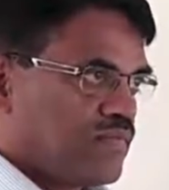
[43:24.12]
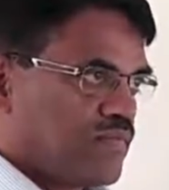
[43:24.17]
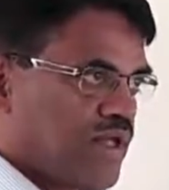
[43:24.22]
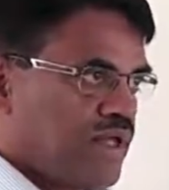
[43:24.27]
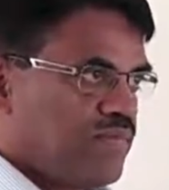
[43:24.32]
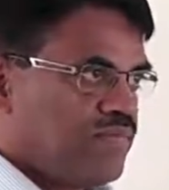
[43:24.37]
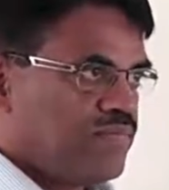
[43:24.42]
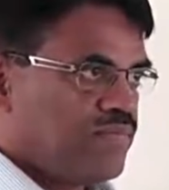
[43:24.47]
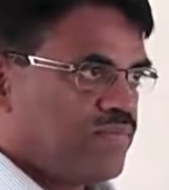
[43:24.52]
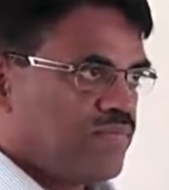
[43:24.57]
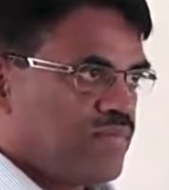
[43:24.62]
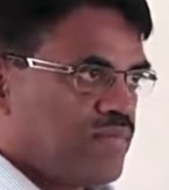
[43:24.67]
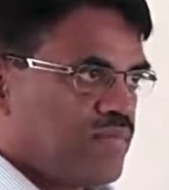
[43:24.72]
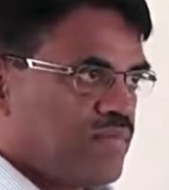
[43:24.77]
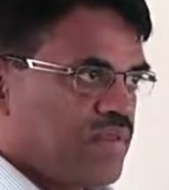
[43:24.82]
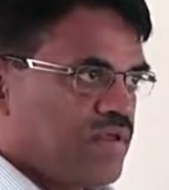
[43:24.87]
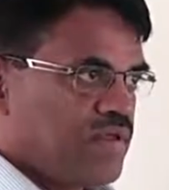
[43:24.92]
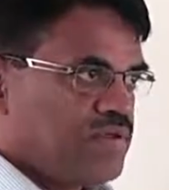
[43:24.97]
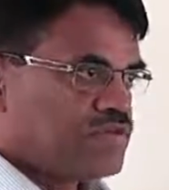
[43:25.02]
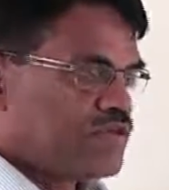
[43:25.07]
Okay?
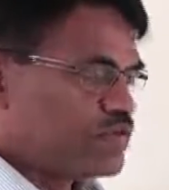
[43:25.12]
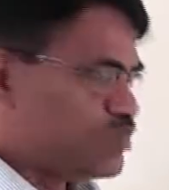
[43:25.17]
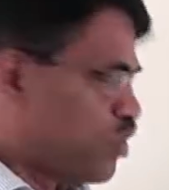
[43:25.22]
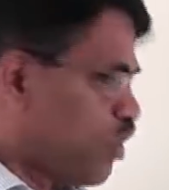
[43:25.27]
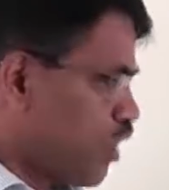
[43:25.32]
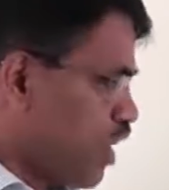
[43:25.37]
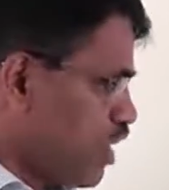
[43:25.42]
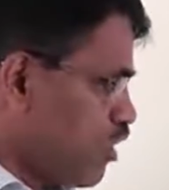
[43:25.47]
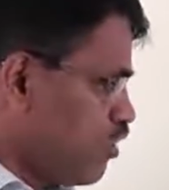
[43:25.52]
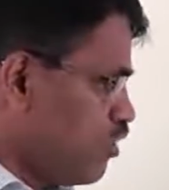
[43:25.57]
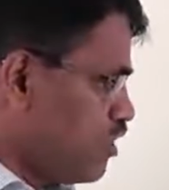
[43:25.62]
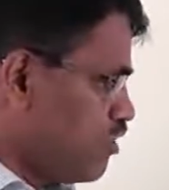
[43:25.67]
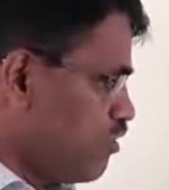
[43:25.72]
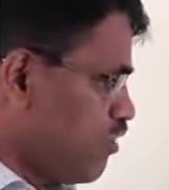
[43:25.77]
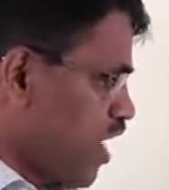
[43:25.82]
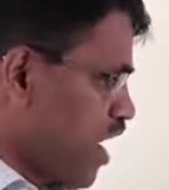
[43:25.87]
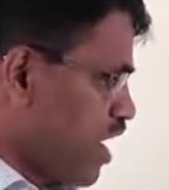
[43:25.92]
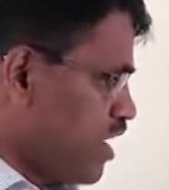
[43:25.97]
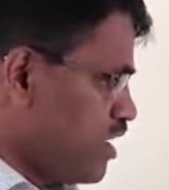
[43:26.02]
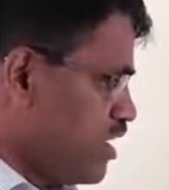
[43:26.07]
So, square root of
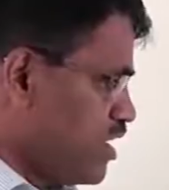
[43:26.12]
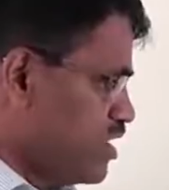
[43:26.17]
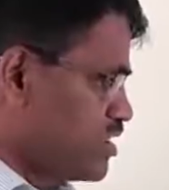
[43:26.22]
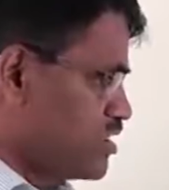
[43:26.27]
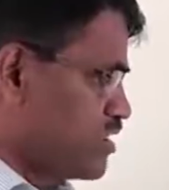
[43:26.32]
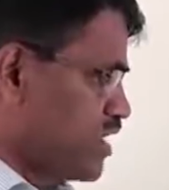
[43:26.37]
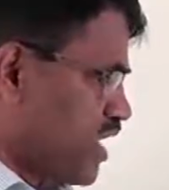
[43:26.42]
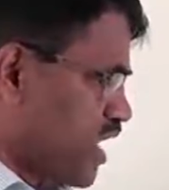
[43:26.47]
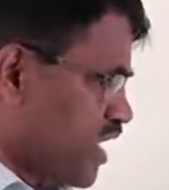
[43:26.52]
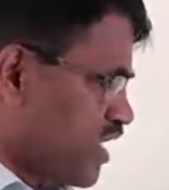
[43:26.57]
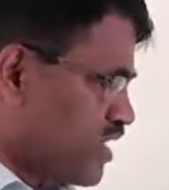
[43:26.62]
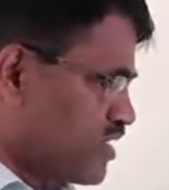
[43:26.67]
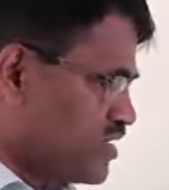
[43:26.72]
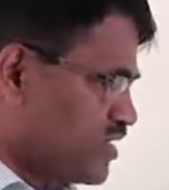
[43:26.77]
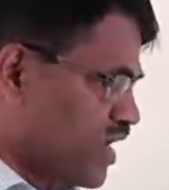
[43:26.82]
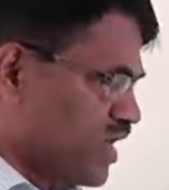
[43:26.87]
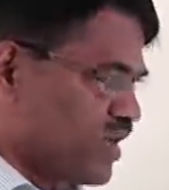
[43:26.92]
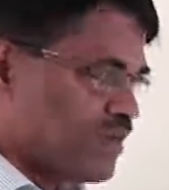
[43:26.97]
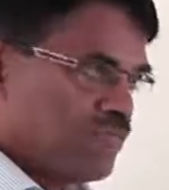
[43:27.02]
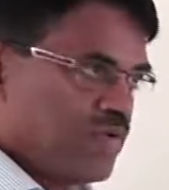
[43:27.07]
n is the running
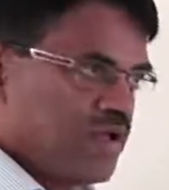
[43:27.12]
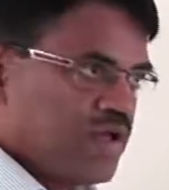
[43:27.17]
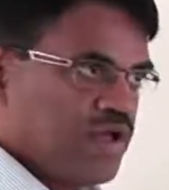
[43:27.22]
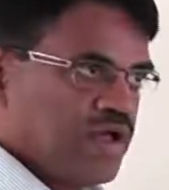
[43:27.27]
time,